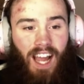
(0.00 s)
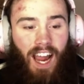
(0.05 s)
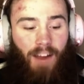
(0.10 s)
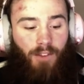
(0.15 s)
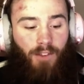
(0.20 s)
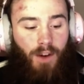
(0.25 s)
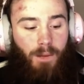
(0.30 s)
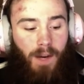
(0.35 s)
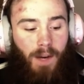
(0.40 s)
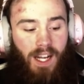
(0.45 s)

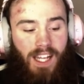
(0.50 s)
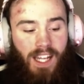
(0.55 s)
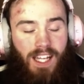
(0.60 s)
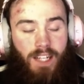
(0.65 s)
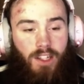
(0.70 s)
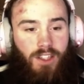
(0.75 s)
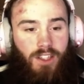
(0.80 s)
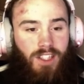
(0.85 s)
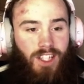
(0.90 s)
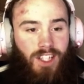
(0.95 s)
everybody
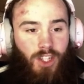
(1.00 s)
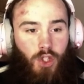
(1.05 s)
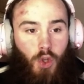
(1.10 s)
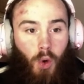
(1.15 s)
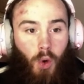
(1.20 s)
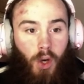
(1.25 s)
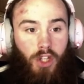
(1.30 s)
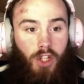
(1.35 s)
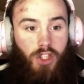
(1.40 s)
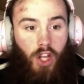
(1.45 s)
hears these
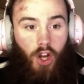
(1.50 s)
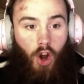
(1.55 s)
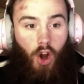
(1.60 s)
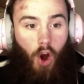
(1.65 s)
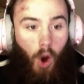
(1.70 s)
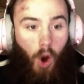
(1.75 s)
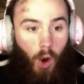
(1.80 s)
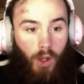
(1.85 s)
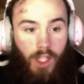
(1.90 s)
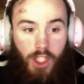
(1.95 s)
stories like,
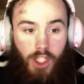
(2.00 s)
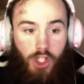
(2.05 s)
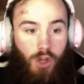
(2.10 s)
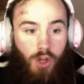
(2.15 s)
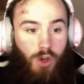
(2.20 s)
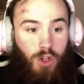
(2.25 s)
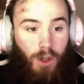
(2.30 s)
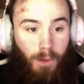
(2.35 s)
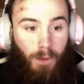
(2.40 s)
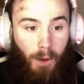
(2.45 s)
oh, this
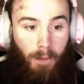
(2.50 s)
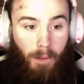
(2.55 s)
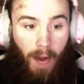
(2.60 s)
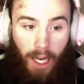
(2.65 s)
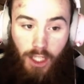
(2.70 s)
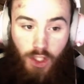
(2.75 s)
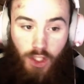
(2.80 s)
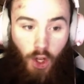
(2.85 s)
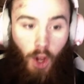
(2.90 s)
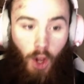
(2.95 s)
YouTuber
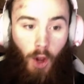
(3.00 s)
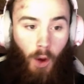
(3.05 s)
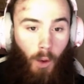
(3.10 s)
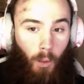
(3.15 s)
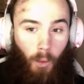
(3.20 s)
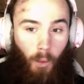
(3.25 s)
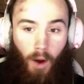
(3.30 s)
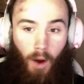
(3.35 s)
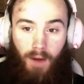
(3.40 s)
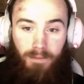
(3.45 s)
makes
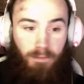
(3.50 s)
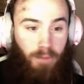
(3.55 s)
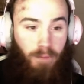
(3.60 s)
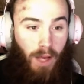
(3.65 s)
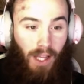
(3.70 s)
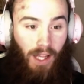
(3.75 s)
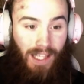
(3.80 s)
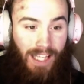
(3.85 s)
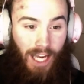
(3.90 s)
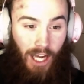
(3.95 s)
$1
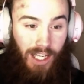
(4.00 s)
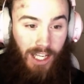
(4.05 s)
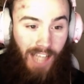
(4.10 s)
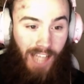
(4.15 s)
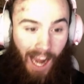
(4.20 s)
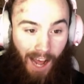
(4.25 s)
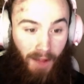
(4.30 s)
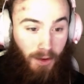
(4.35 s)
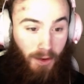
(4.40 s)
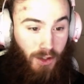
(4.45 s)
billion
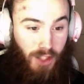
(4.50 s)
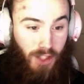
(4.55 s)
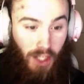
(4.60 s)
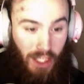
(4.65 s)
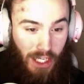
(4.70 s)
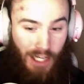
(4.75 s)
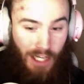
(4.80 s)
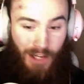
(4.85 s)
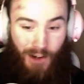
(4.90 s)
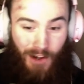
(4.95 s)
a
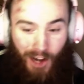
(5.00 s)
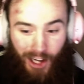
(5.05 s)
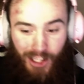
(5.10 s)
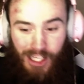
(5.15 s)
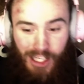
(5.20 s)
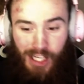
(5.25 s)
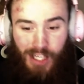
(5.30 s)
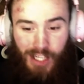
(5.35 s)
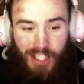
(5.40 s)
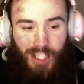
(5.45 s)
year on
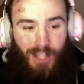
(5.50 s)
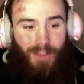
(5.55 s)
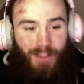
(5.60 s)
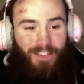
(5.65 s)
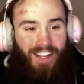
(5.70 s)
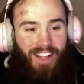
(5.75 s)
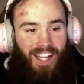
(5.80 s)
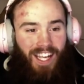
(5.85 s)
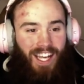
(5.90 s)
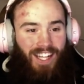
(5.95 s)

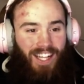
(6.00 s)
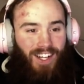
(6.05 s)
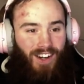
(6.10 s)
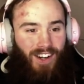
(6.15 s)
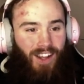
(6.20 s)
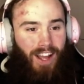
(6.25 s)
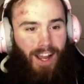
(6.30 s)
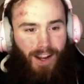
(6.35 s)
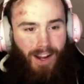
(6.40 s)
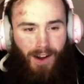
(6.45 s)
YouTube, and
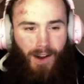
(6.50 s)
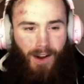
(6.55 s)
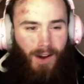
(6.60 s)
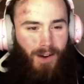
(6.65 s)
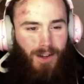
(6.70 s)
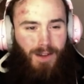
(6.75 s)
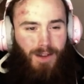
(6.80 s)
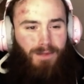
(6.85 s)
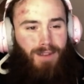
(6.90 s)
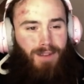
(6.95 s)
they're like,
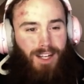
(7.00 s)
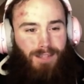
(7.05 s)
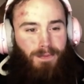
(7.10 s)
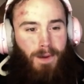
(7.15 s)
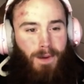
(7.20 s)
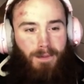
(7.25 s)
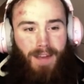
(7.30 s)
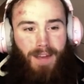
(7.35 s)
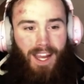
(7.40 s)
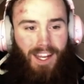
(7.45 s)
oh, you must
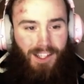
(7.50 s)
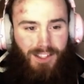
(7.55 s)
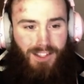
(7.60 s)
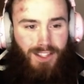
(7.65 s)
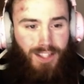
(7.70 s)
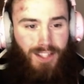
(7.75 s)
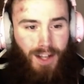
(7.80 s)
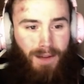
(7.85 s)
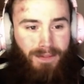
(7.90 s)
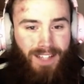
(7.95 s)
be making
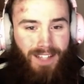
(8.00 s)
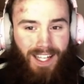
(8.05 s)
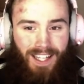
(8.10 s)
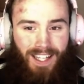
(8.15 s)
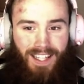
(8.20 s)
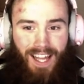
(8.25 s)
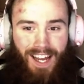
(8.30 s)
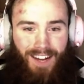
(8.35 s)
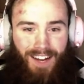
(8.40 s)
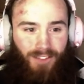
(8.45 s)

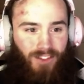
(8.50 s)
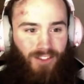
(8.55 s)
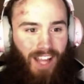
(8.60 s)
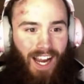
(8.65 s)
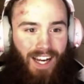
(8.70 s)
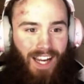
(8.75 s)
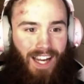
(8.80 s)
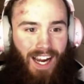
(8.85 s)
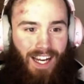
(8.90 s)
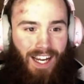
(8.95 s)
something then if
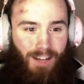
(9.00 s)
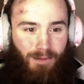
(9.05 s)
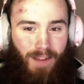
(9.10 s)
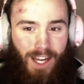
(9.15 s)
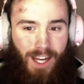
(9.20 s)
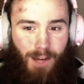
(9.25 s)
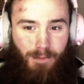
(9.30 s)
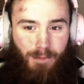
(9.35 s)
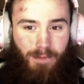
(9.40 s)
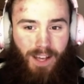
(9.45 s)
that guy can
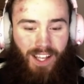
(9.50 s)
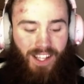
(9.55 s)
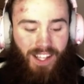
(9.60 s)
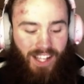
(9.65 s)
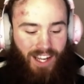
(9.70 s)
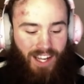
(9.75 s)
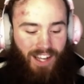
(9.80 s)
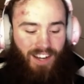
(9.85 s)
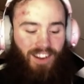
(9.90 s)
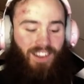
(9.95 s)
make $1
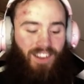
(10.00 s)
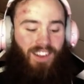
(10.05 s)
billion.